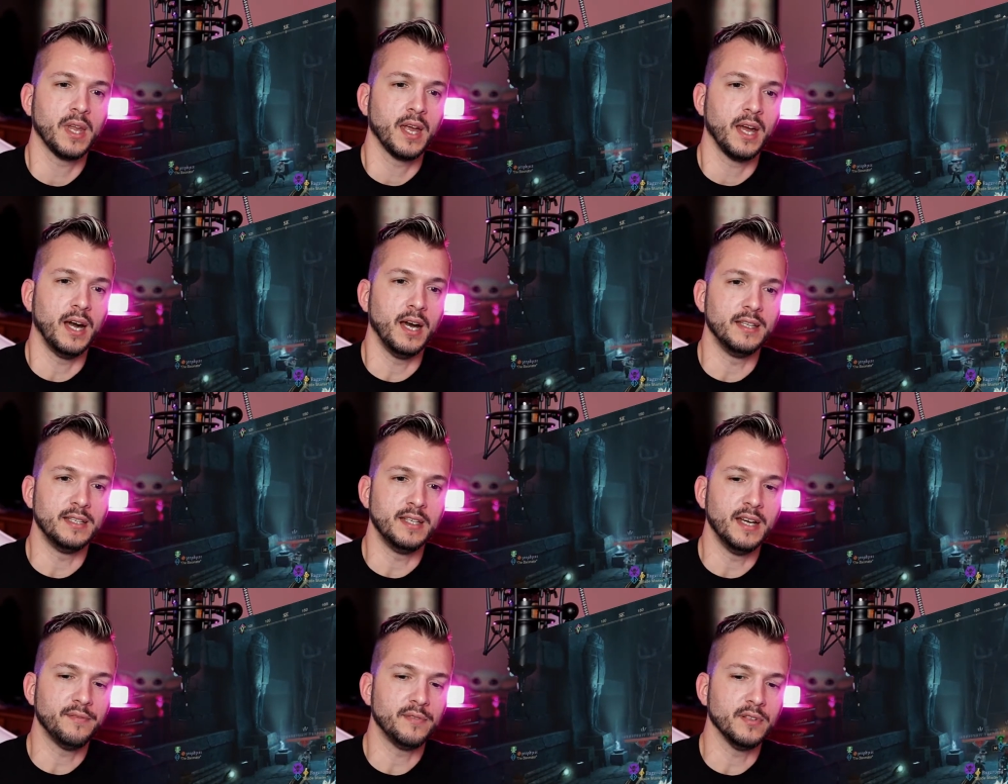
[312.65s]
I
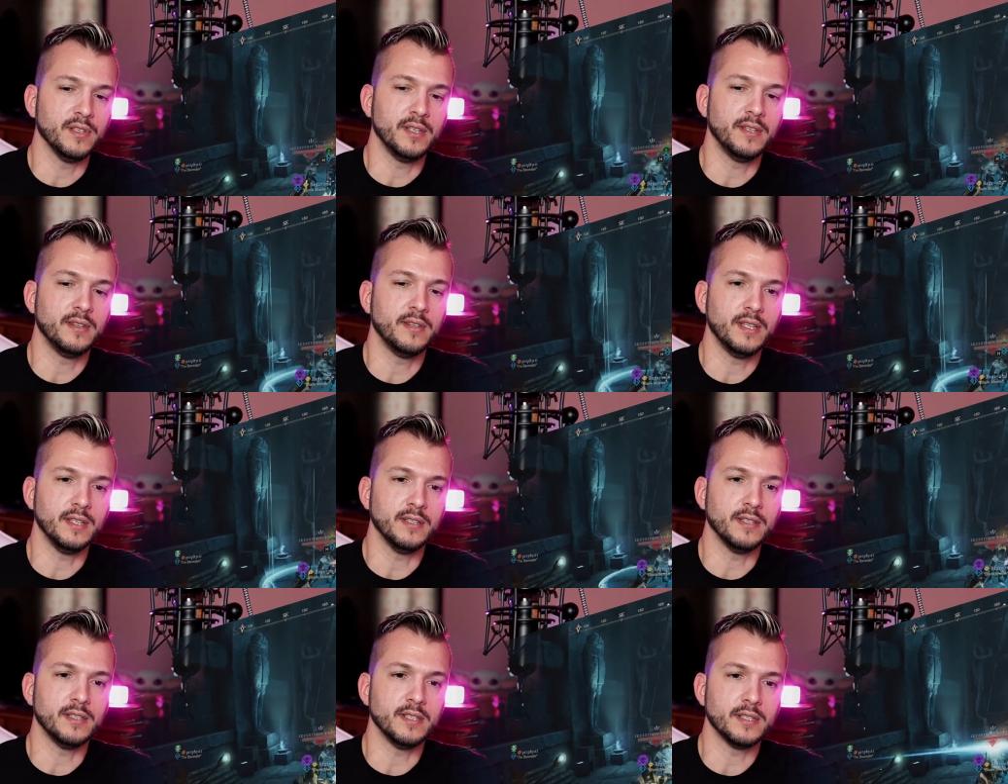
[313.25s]
definitely
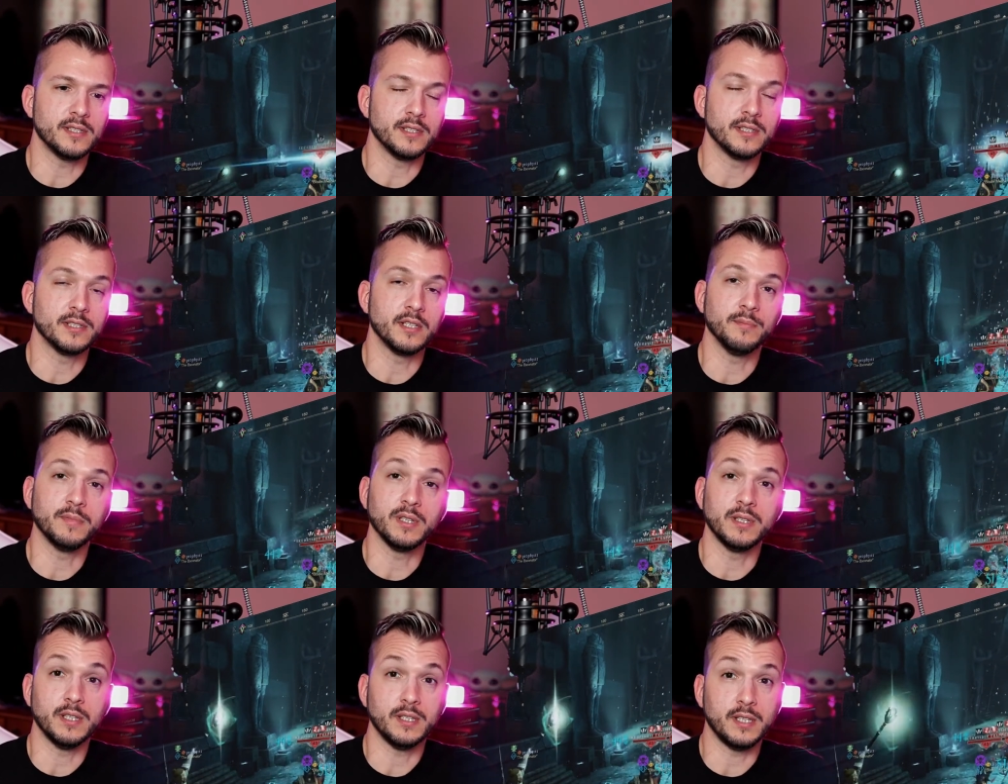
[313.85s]
think that this is
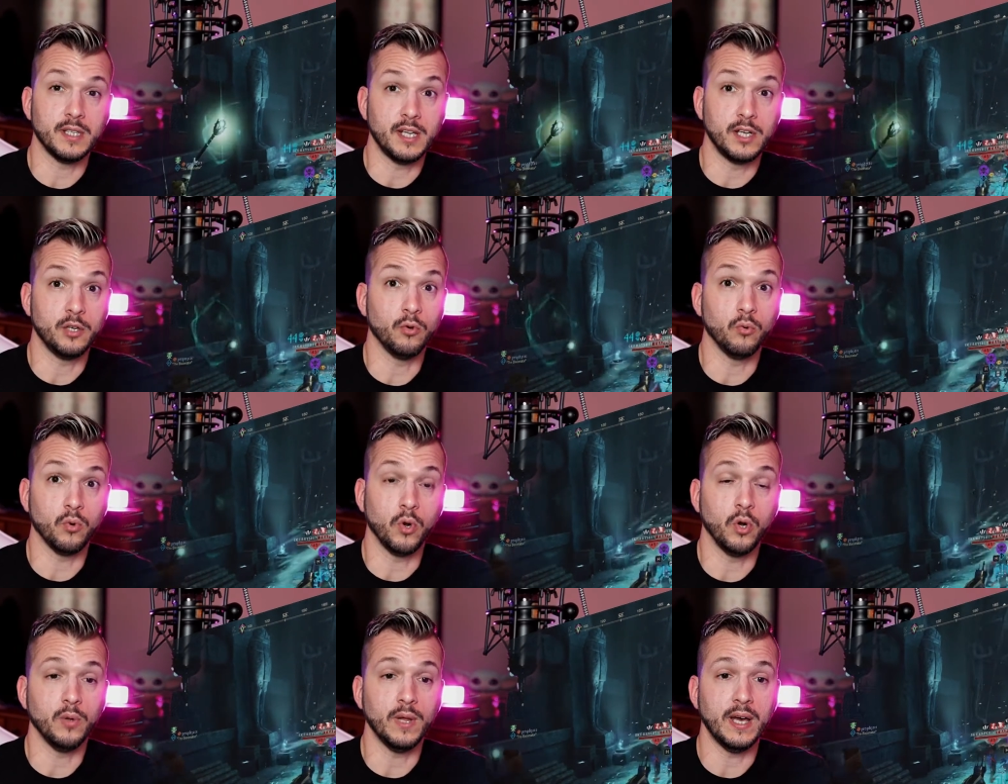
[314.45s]
something that they need to
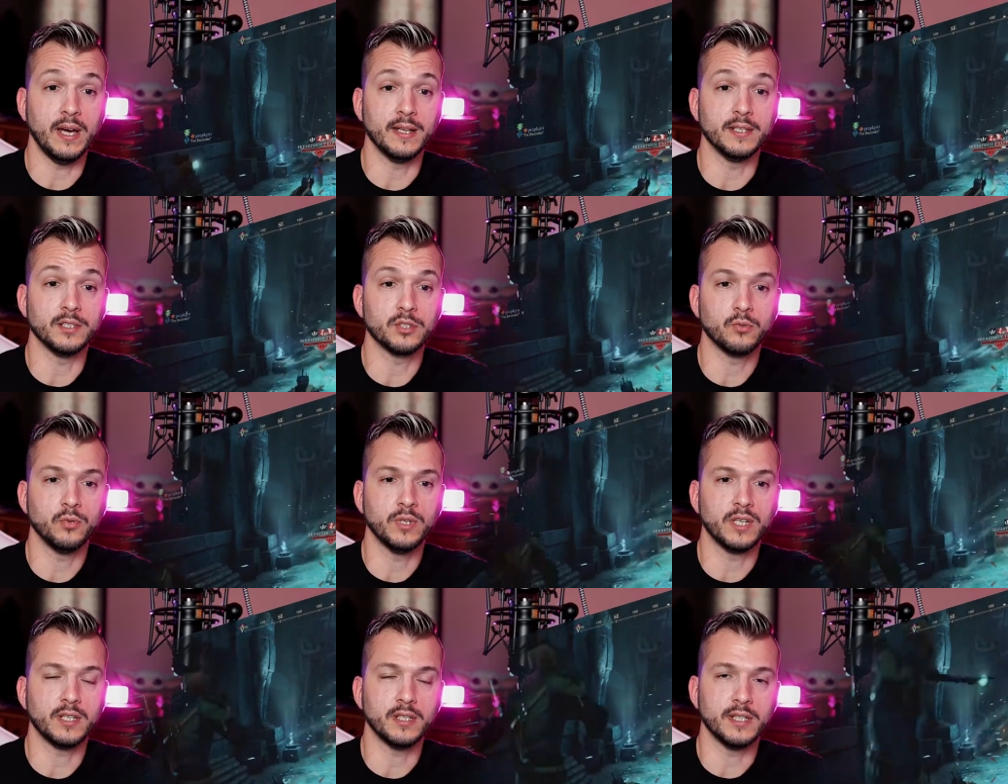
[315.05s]
roll out as
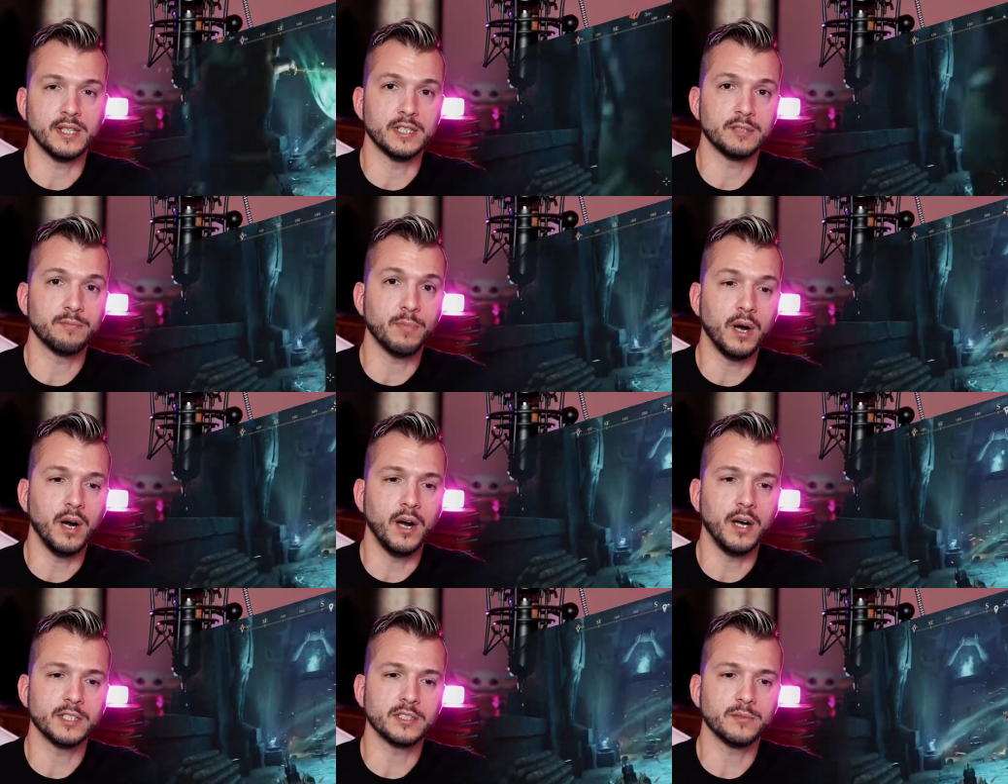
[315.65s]
quickly as
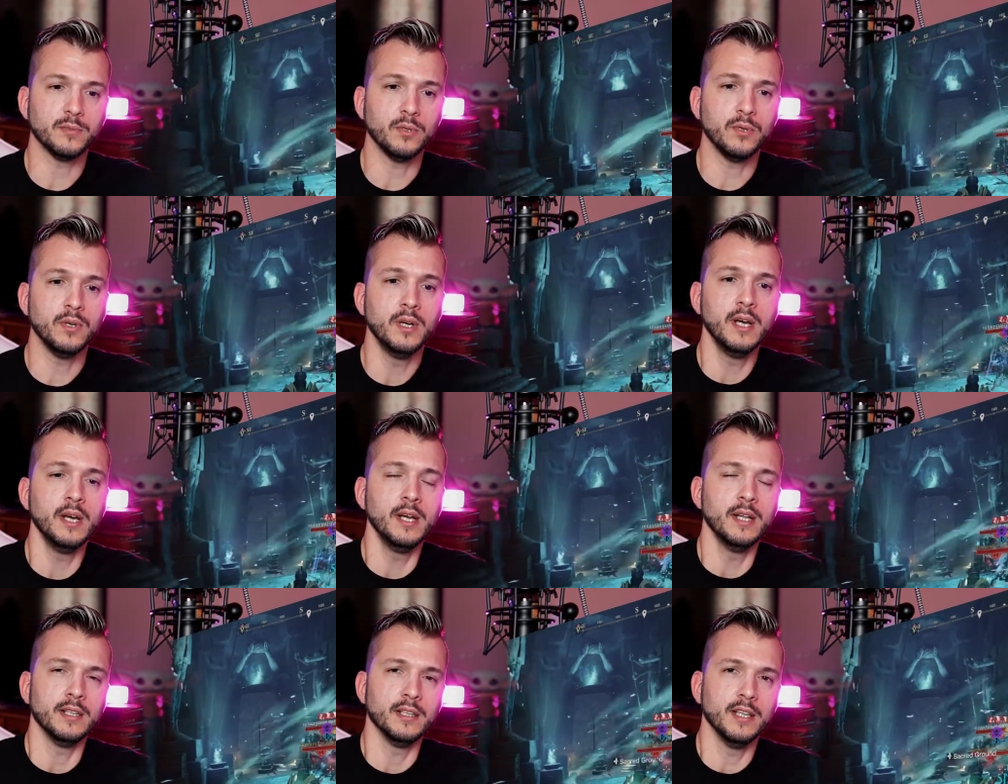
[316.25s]
possible.
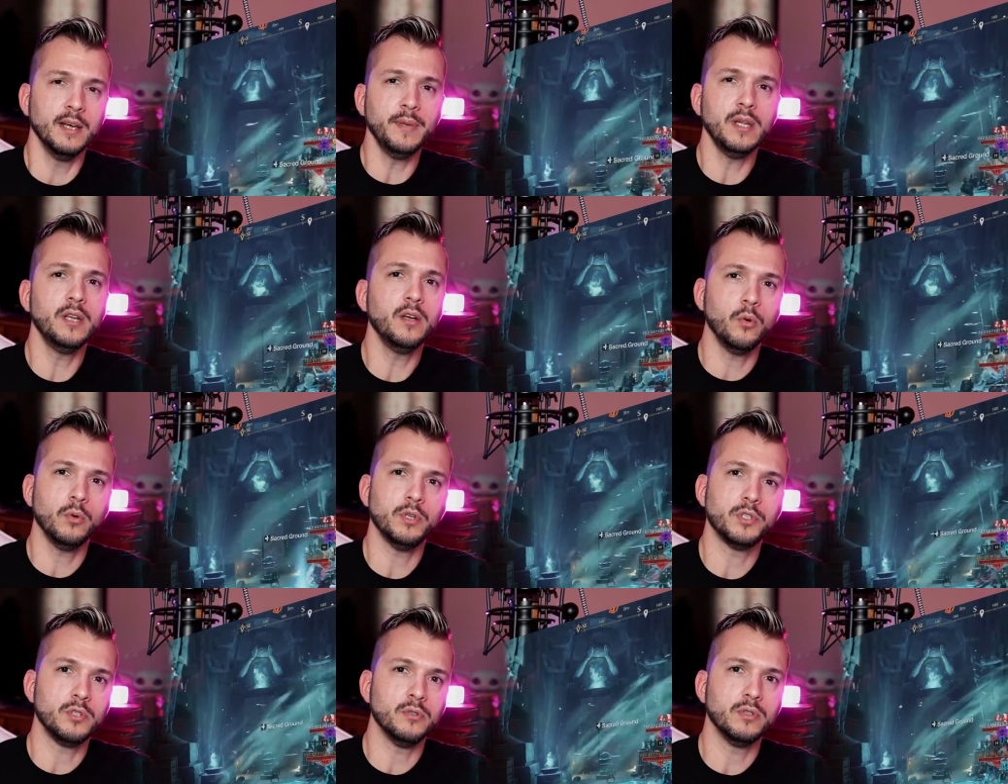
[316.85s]
Let me know
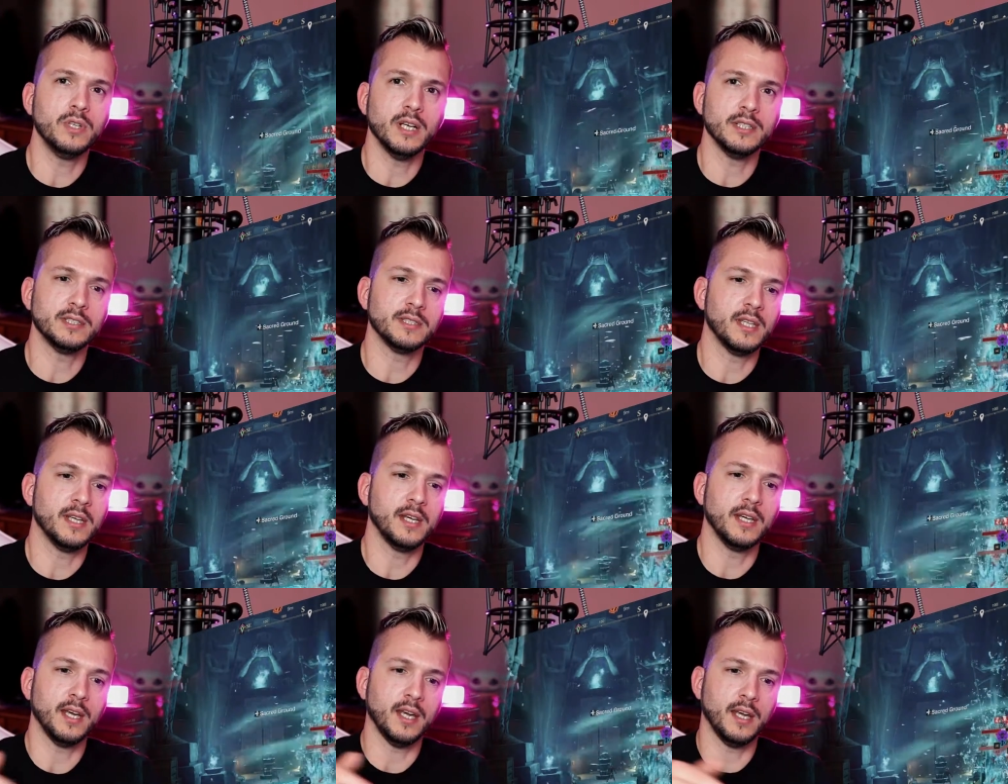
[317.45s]
what you guys
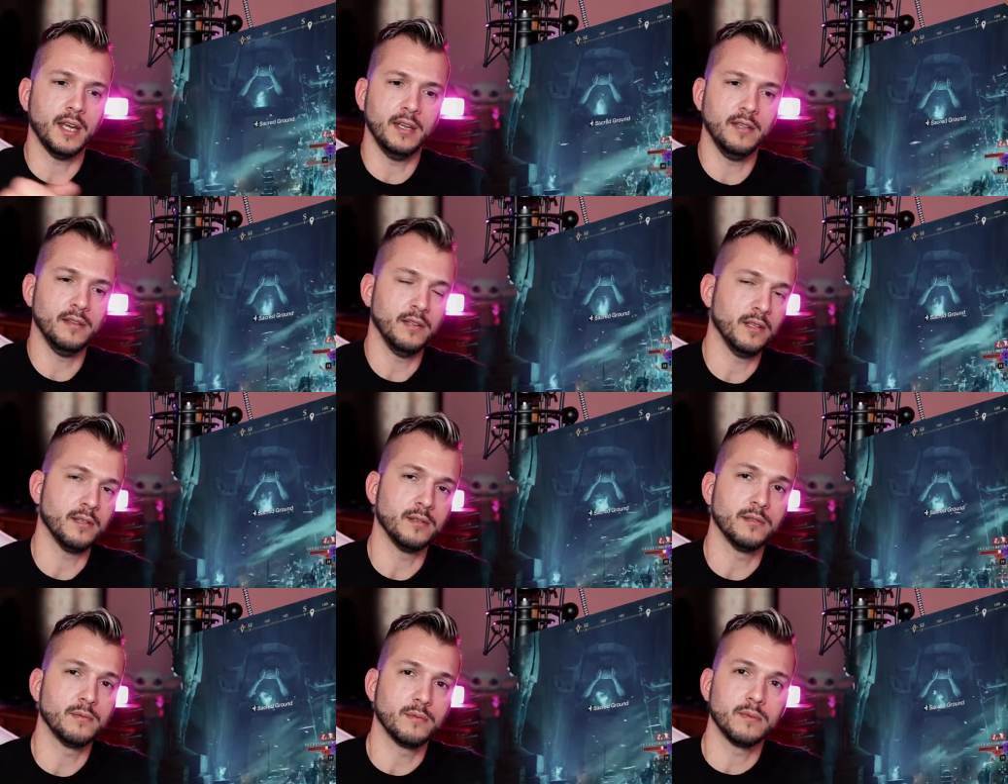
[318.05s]
think in
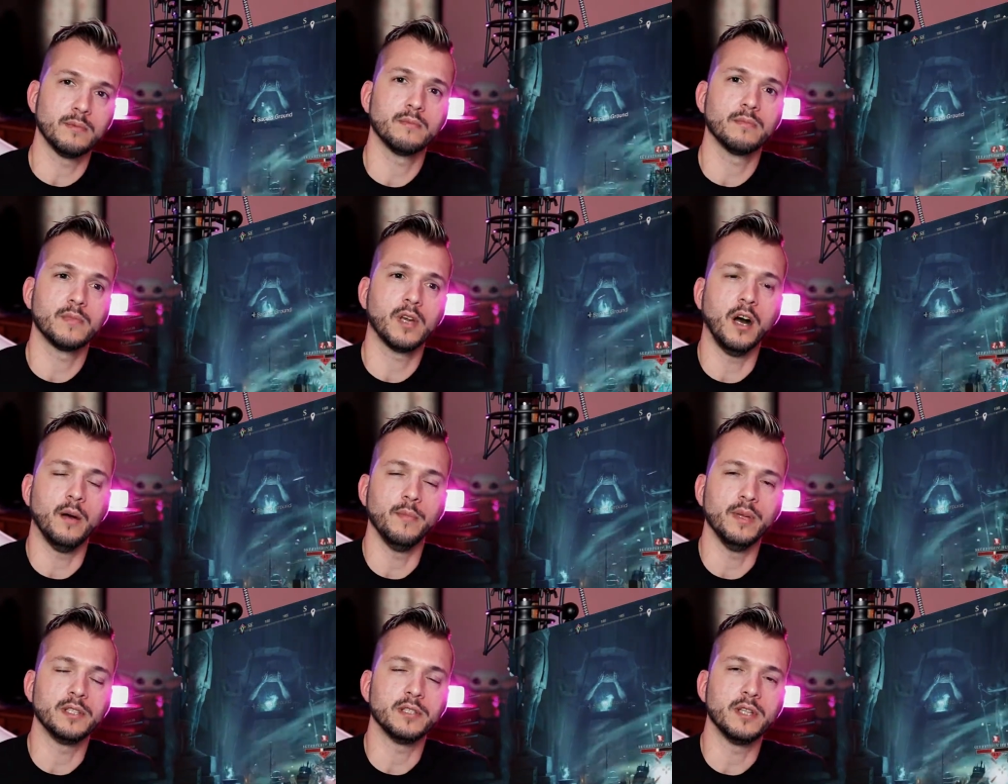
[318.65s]
the
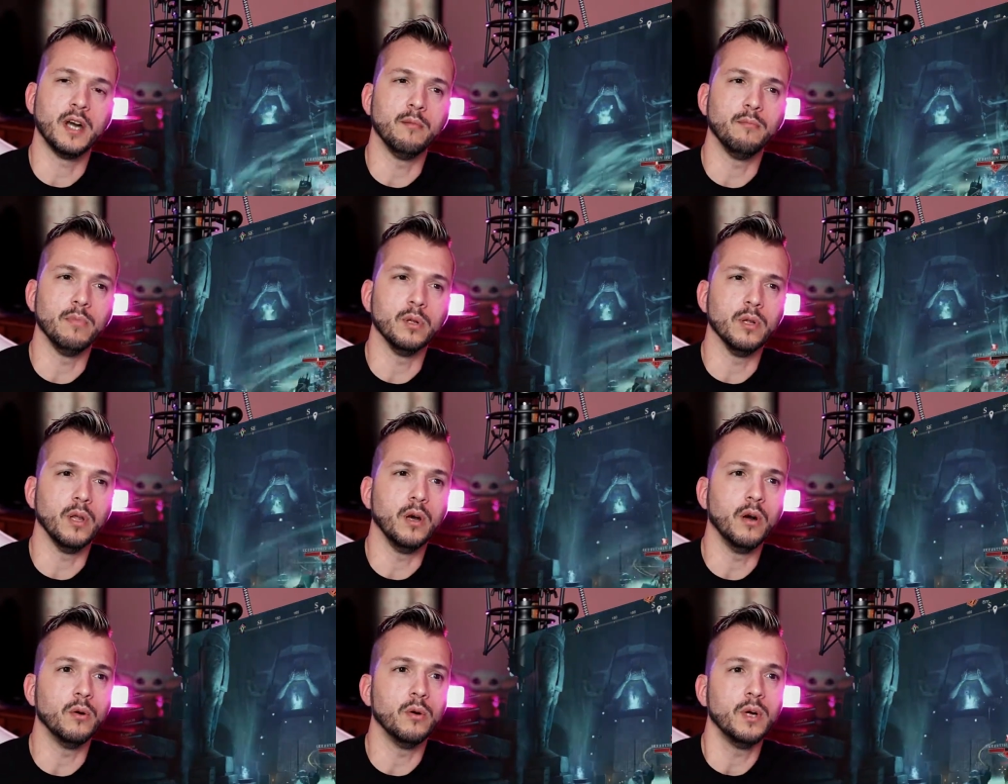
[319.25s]
comments down
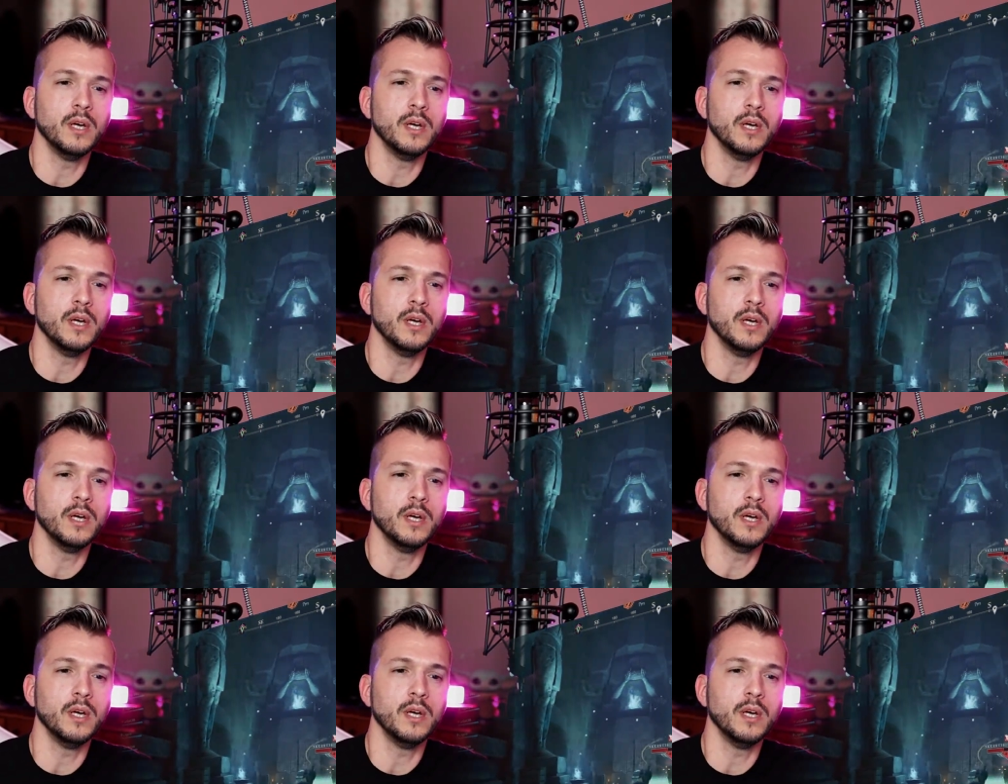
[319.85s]
below.